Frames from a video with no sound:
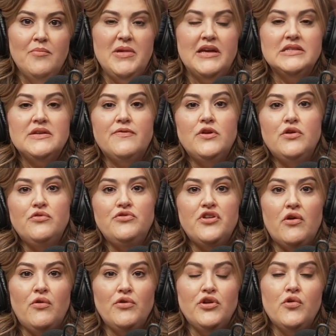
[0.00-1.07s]
Because if you
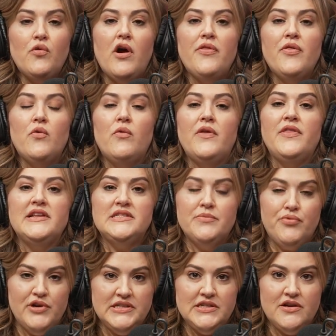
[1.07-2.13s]
don't, you are the one that's a
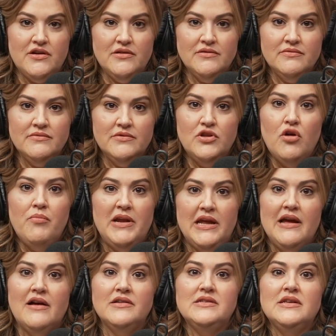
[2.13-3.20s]
prisoner. Nobody
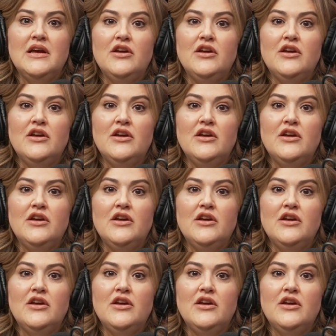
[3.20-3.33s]
else.